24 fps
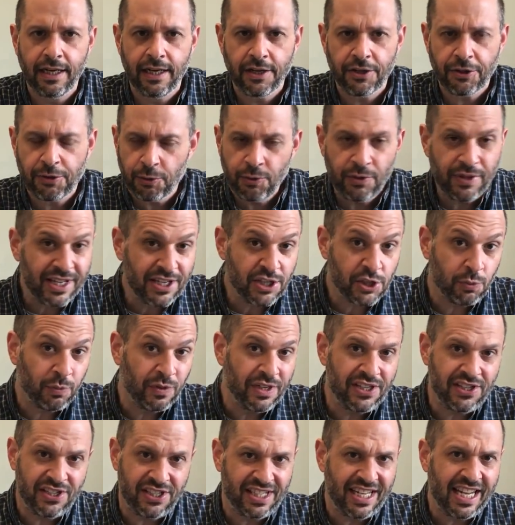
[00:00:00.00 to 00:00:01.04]
Through this,
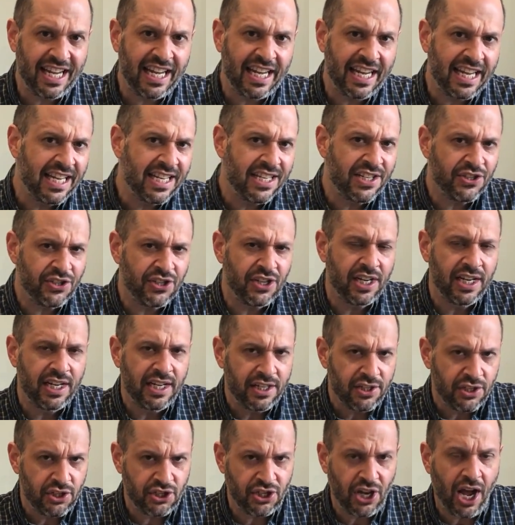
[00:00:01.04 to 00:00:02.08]
we see his
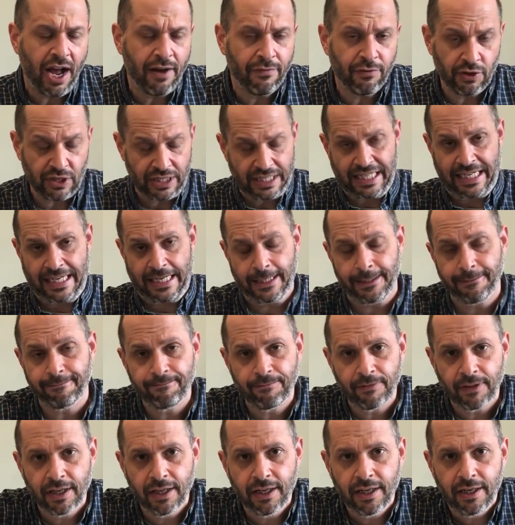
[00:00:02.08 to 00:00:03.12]
sovereignty.
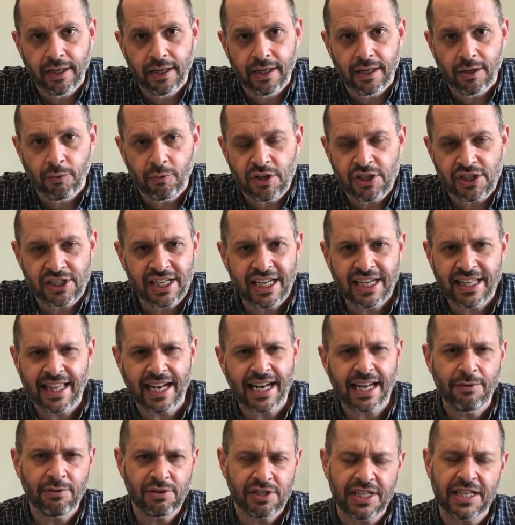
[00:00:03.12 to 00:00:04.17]
We see that
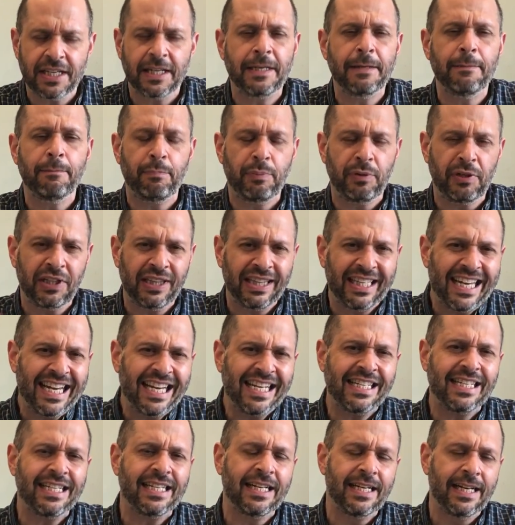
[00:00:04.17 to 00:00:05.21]
he was in
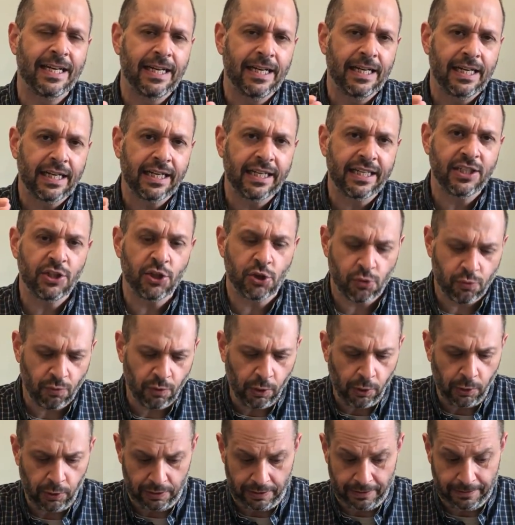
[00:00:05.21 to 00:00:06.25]
complete
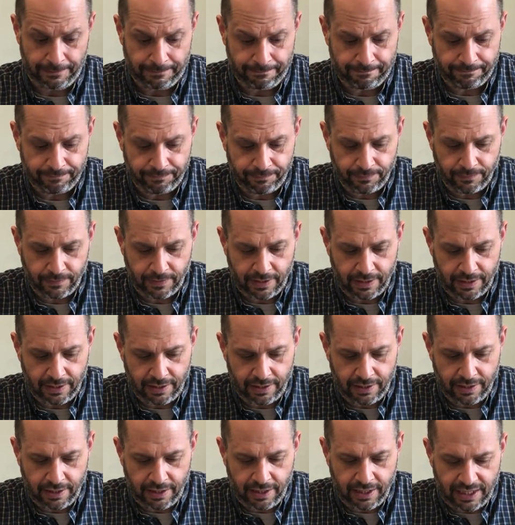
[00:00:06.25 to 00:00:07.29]
control.
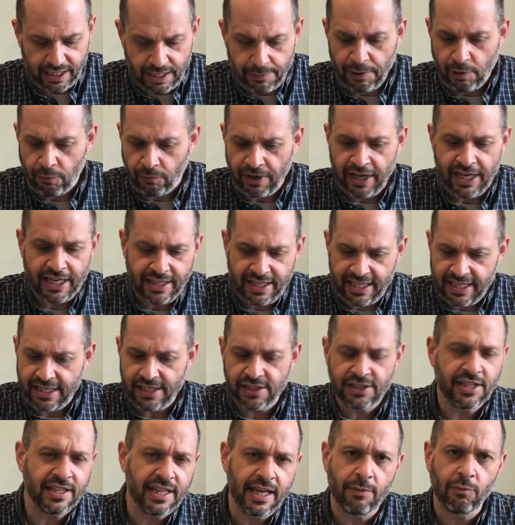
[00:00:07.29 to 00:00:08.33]
Let me read
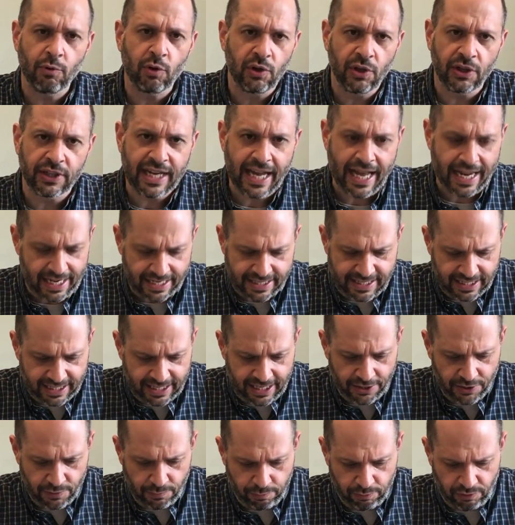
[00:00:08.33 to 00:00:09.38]
these and then we'll look at it
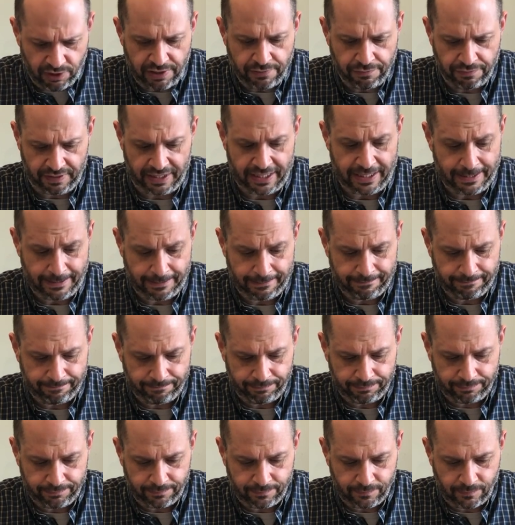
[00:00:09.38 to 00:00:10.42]
together briefly.
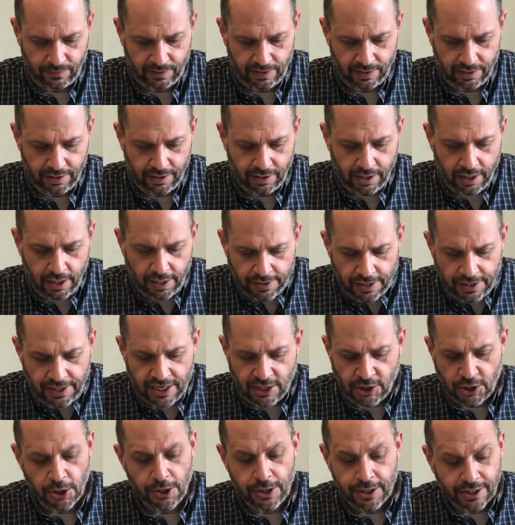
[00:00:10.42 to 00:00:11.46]
"Then they
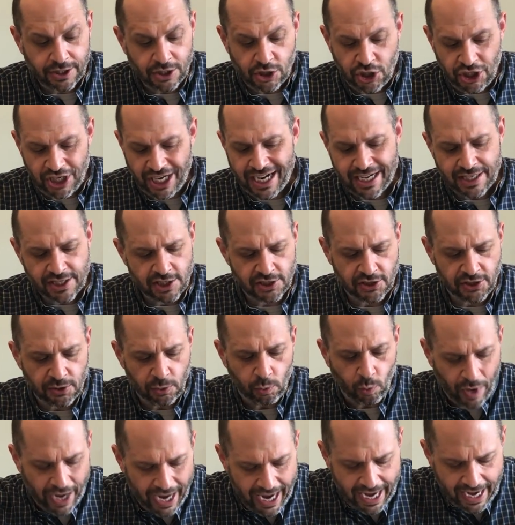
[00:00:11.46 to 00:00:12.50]
took Jesus
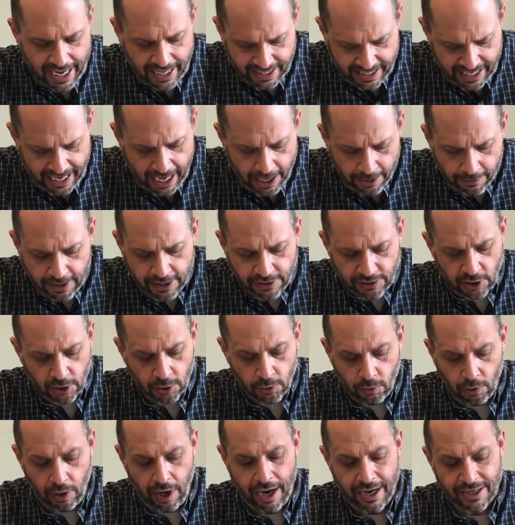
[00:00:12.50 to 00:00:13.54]
away, carrying the
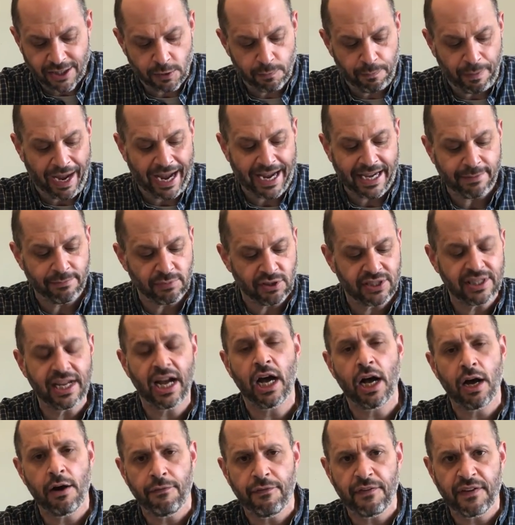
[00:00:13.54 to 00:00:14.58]
cross by
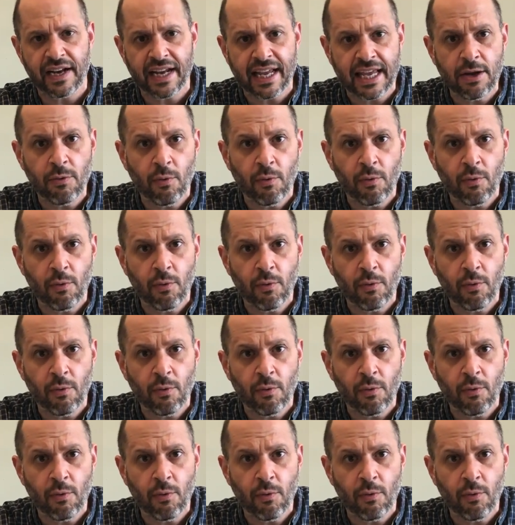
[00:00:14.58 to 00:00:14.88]
himself, and he